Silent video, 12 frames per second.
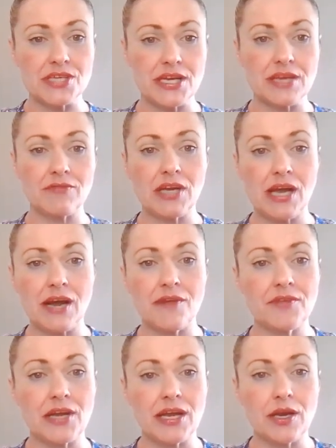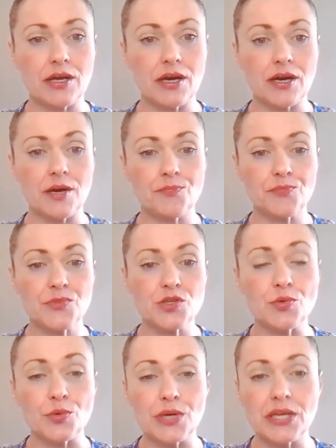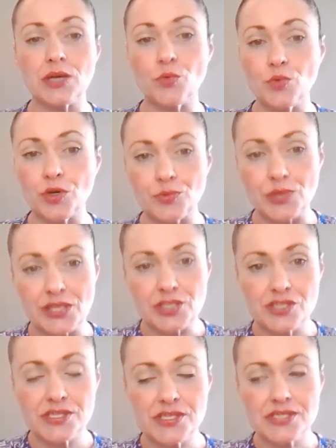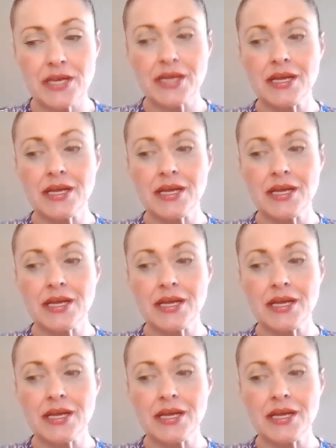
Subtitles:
I even have a degree in world religions.